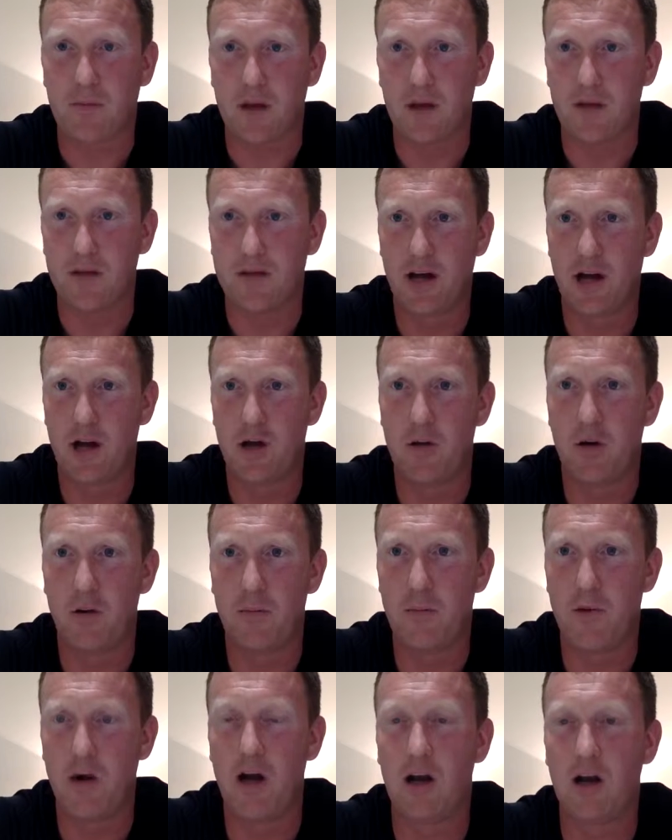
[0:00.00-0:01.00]
So
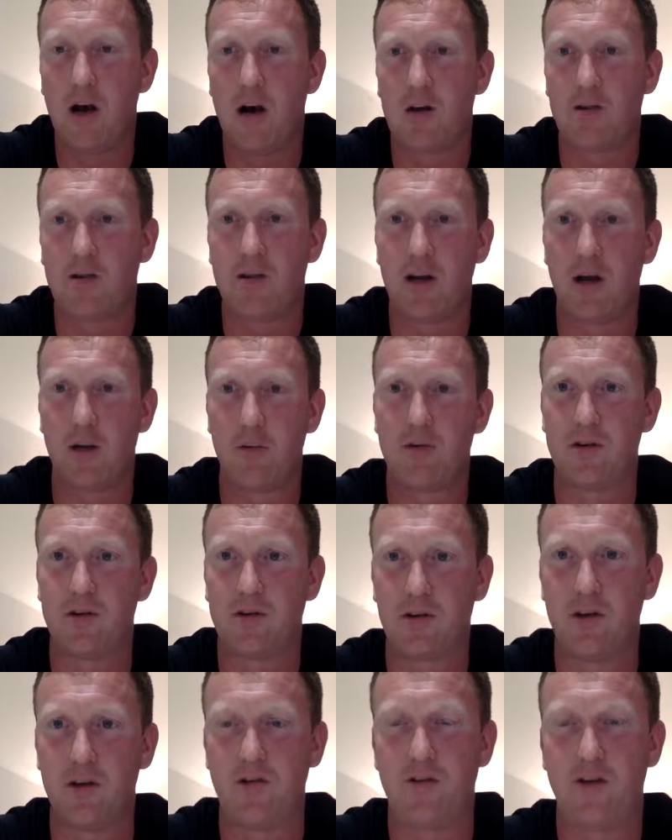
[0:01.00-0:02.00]
my last thing I'm just
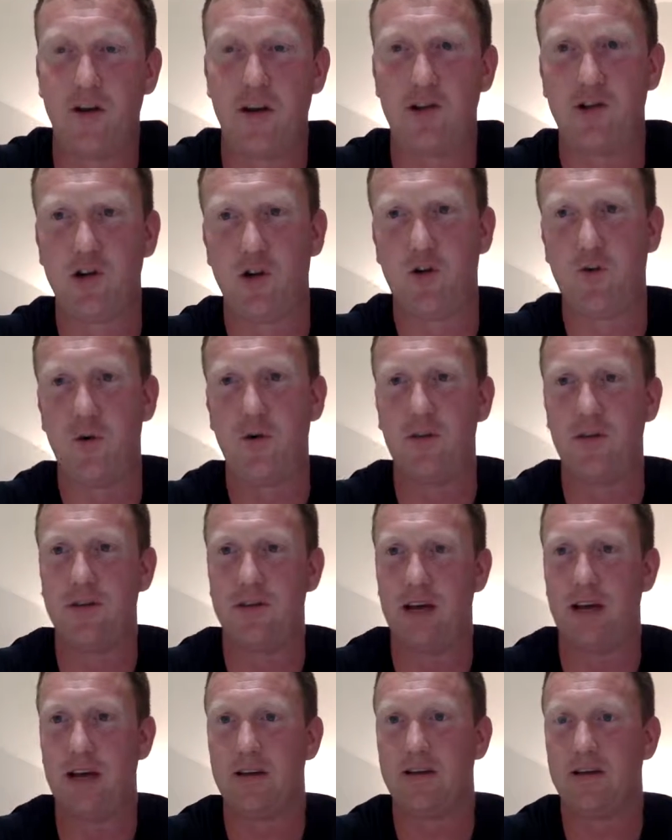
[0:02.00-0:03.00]
going to finish off with is
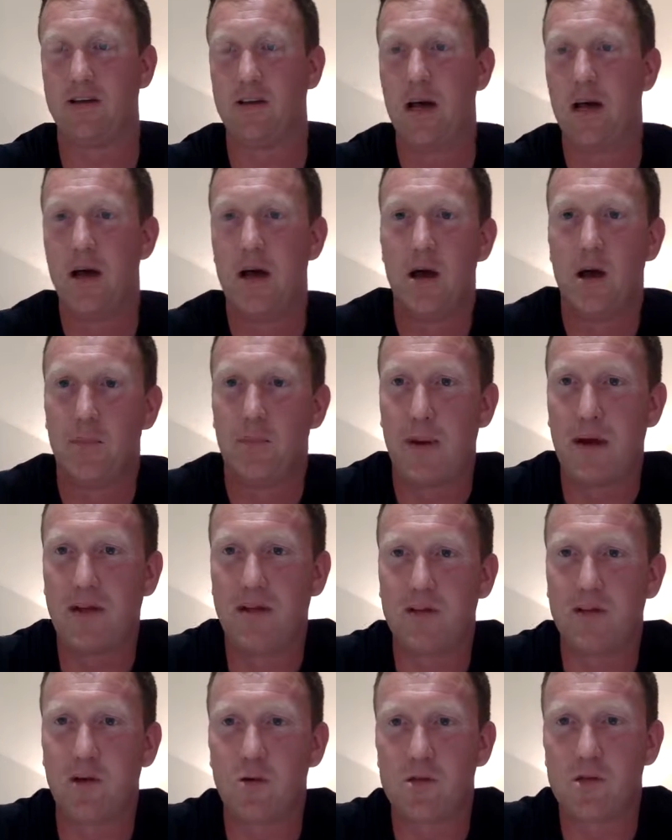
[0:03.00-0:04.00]
this. Ben
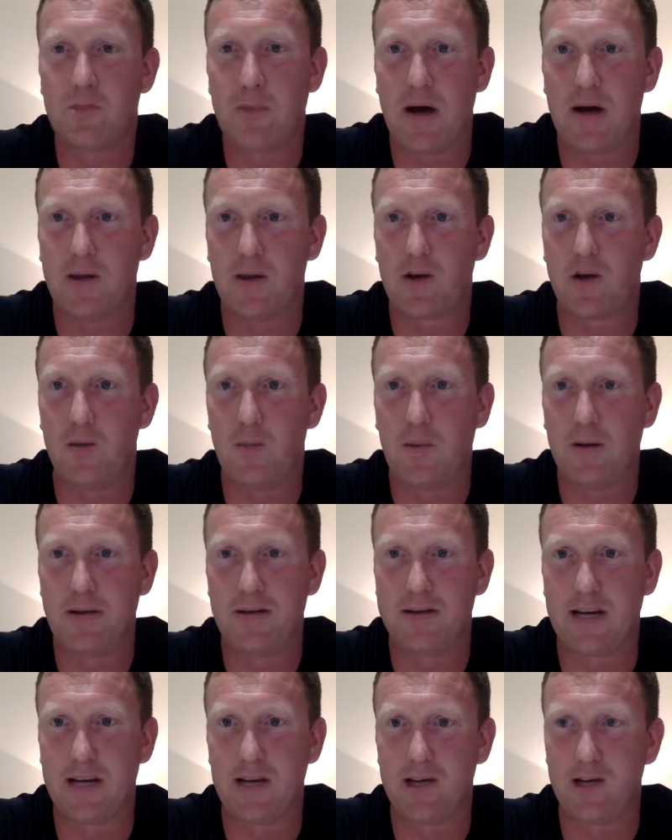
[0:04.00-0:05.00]
talked about the
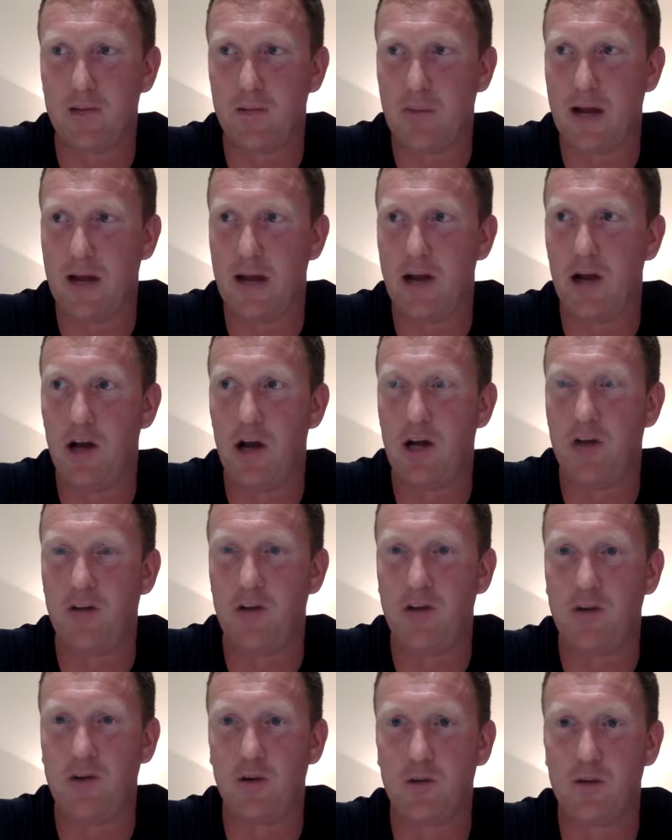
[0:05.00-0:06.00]
compensation plan earlier and
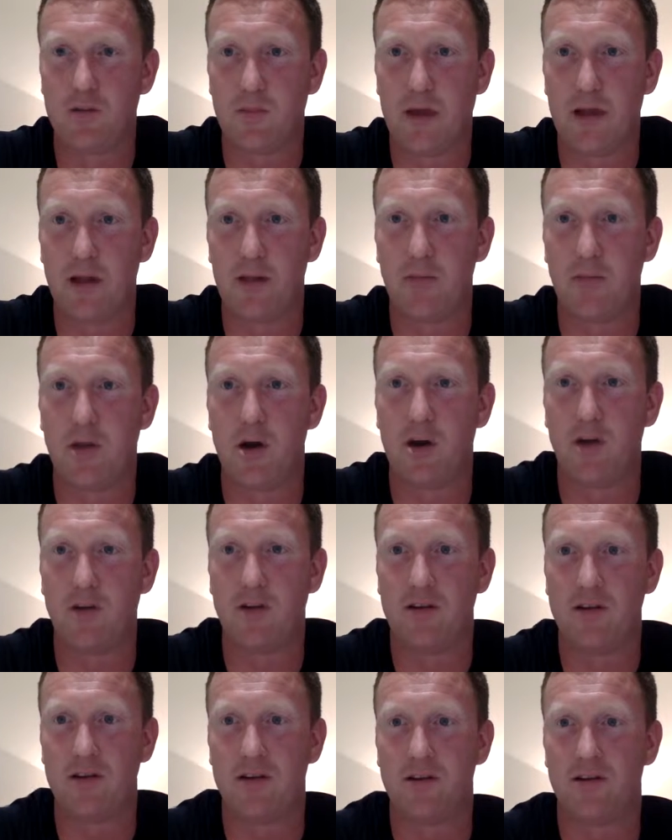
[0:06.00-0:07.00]
he talked about the binary
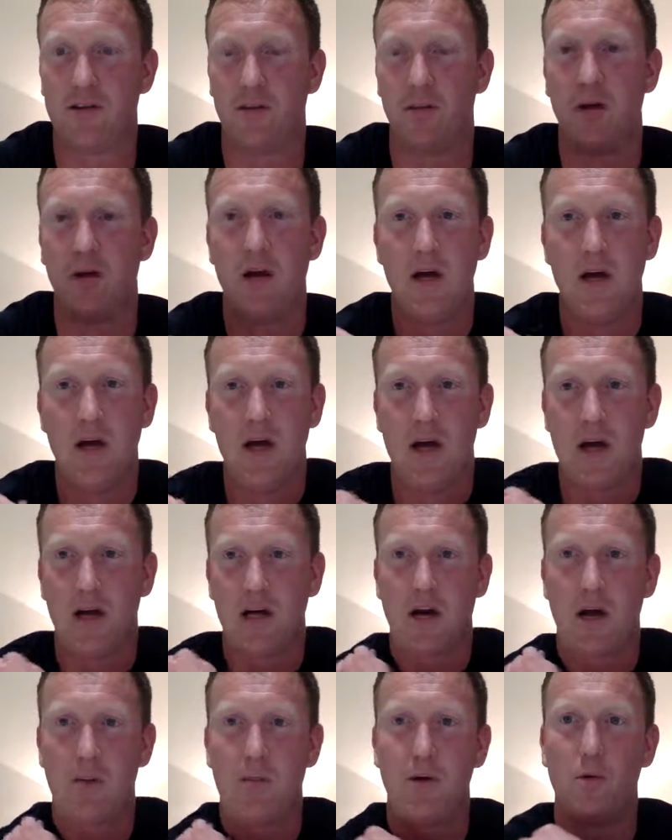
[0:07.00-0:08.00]
system. A
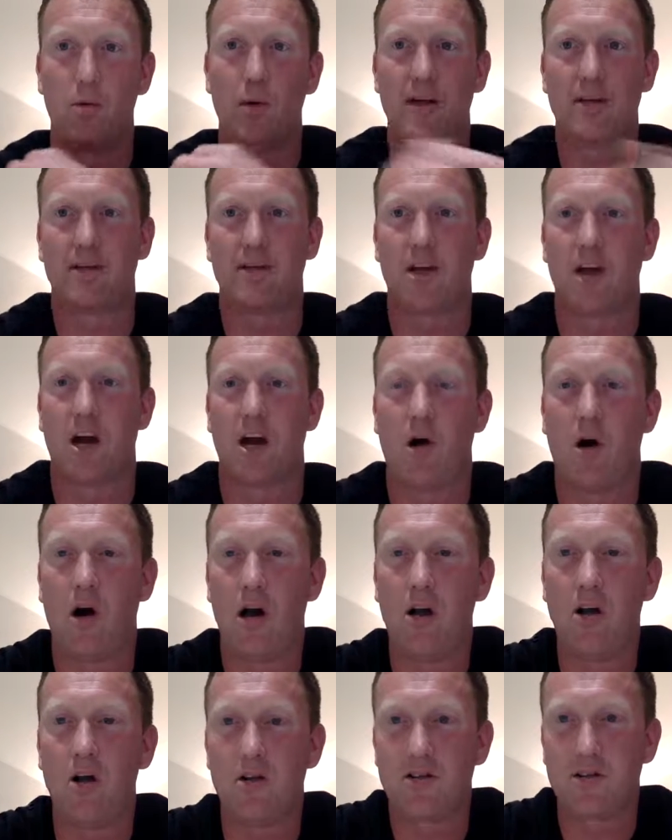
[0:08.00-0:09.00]
couple of weeks ago, I
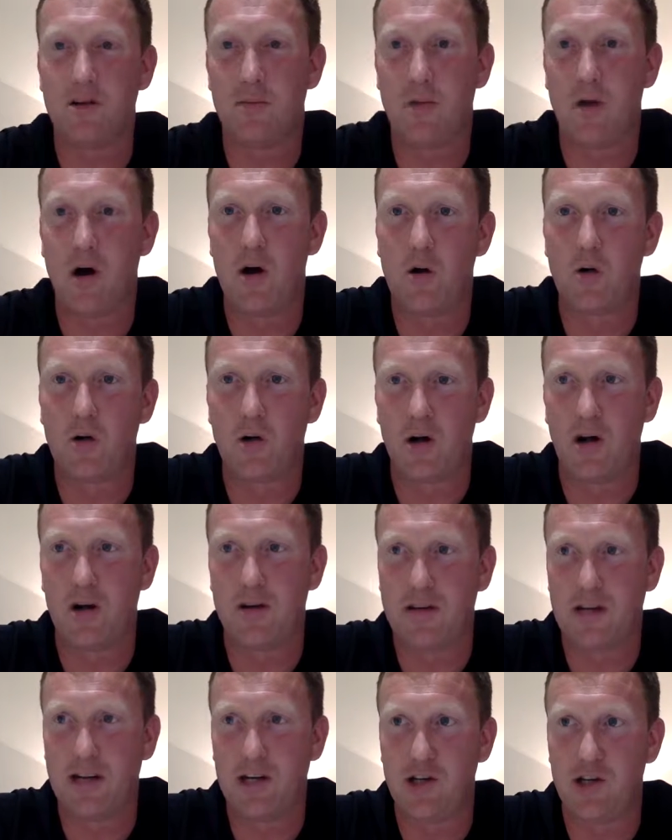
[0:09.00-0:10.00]
looked at my
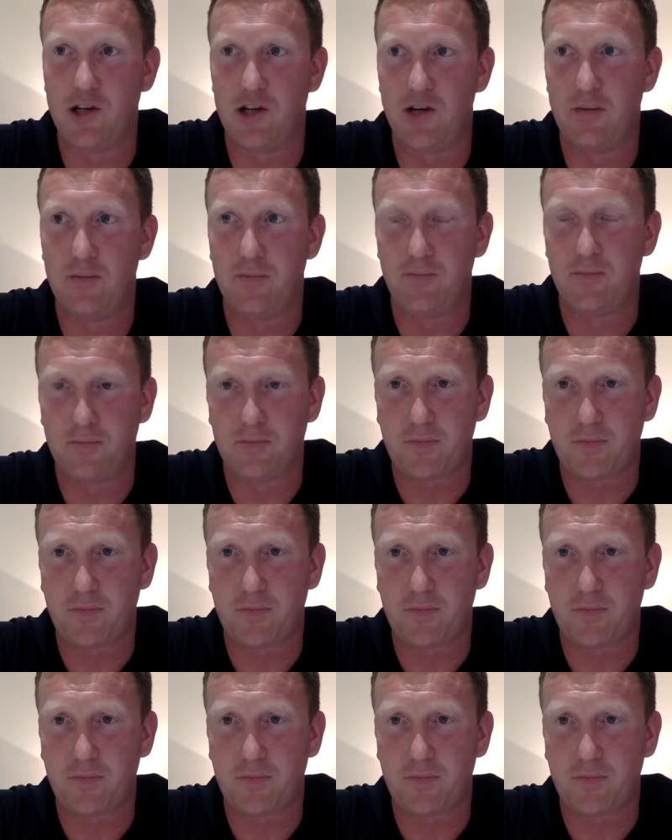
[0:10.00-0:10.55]
organisation